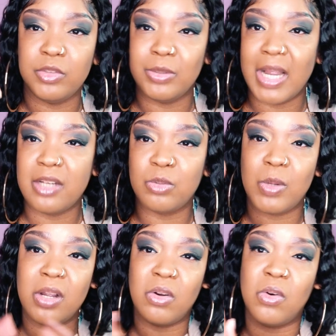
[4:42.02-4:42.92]
do not
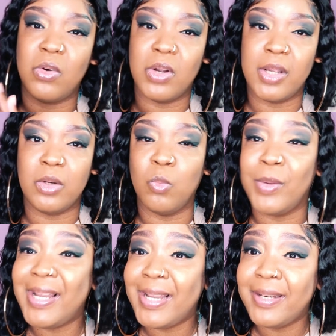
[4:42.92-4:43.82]
dwell on
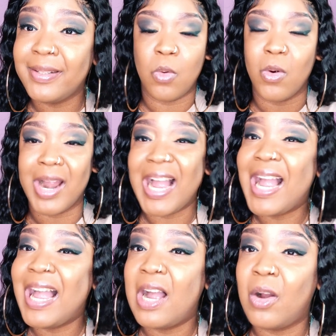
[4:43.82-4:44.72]
when or
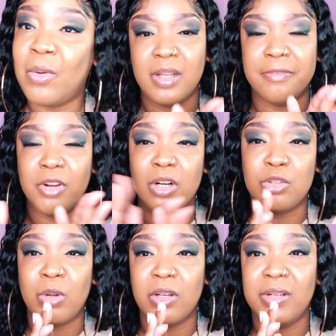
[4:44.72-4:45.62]
how. If you're going to
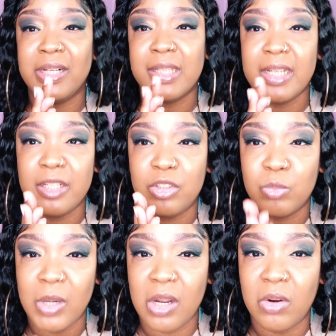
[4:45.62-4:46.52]
dwell on anything,
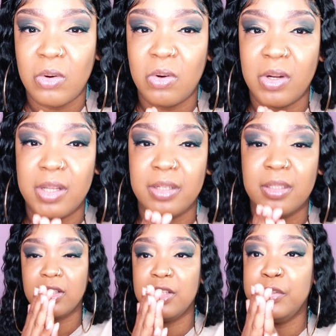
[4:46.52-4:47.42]
dwell
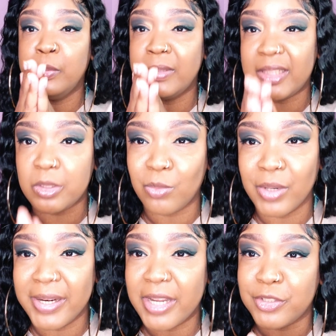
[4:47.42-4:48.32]
on the new
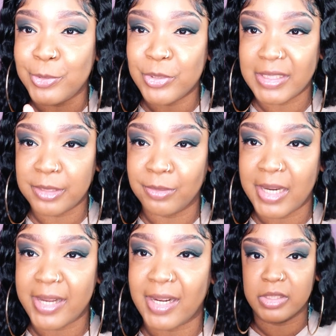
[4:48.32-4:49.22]
story that you just
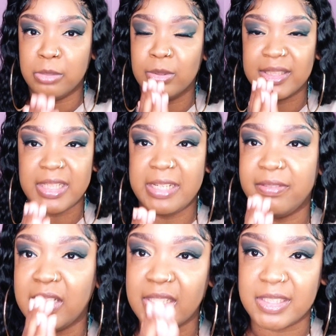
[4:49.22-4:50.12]
created. You
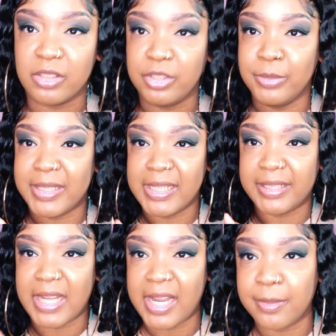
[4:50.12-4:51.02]
received this or you
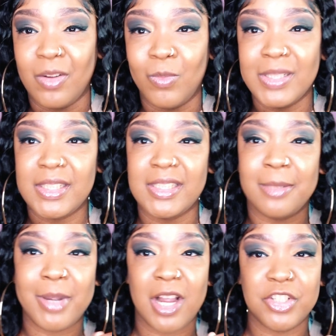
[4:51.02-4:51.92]
did that. Once the
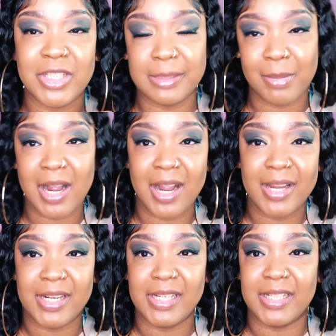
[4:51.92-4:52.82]
subconscious
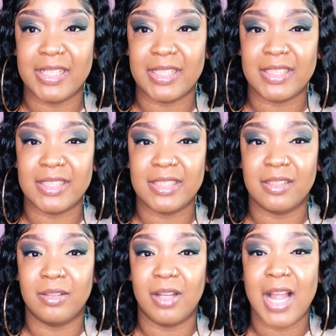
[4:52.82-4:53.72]
mind is
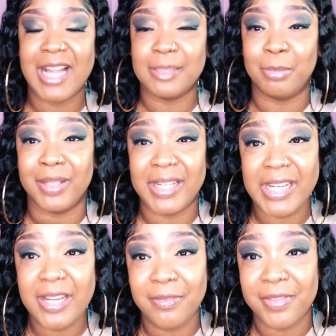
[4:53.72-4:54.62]
has
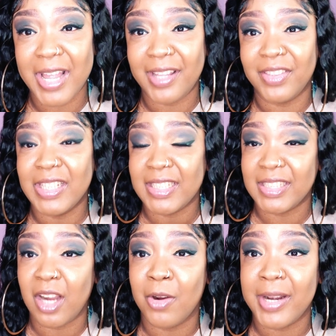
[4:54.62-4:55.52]
believed that this
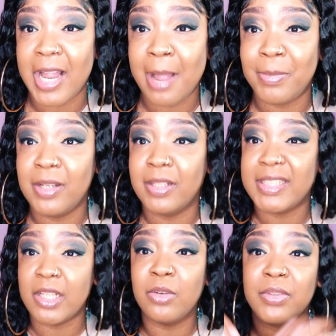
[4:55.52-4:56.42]
has already happened,
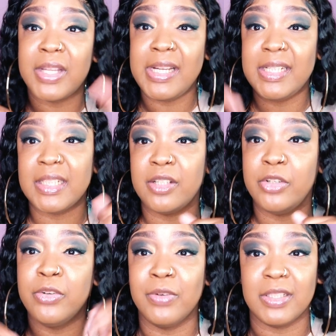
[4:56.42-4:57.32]
certain things in the
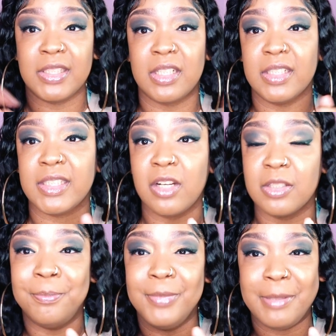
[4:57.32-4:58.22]
universe is going to start
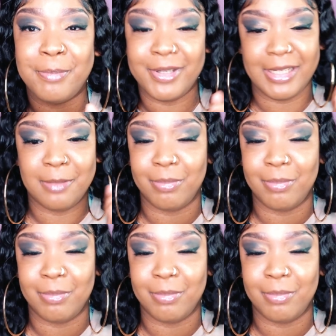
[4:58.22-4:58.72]
to be put in